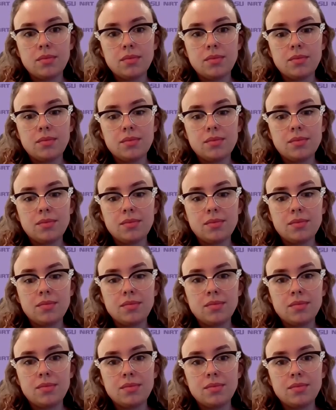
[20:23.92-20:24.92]

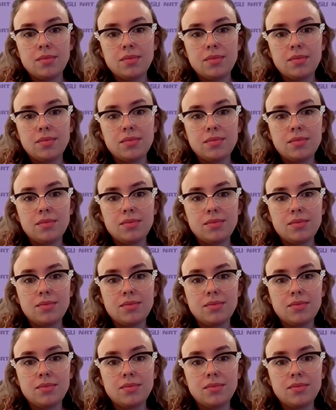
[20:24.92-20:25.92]

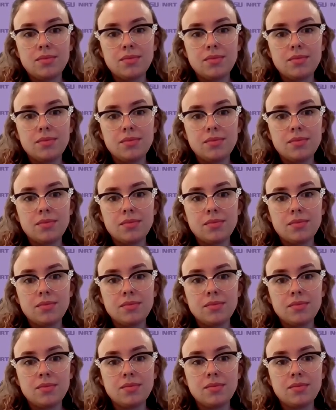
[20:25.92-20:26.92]

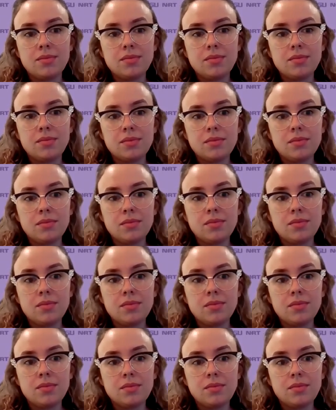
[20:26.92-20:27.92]

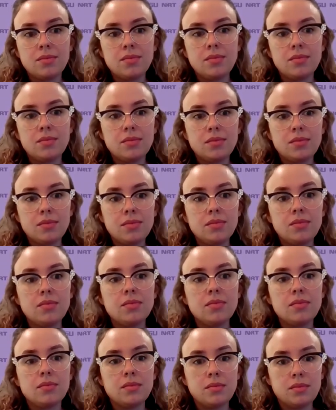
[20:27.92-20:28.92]

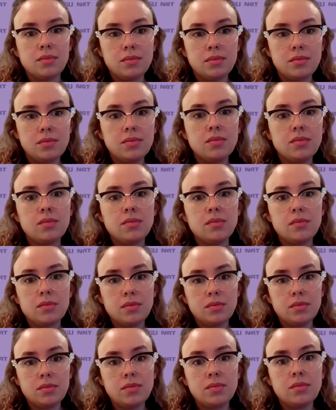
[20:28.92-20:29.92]

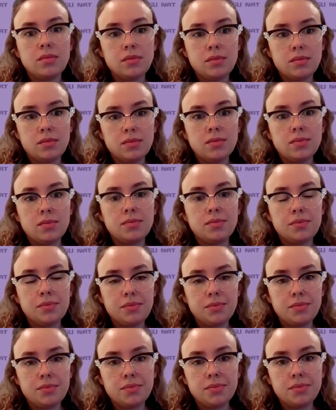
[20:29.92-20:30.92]

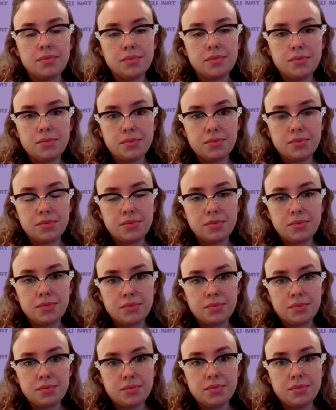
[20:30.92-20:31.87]
[no speech]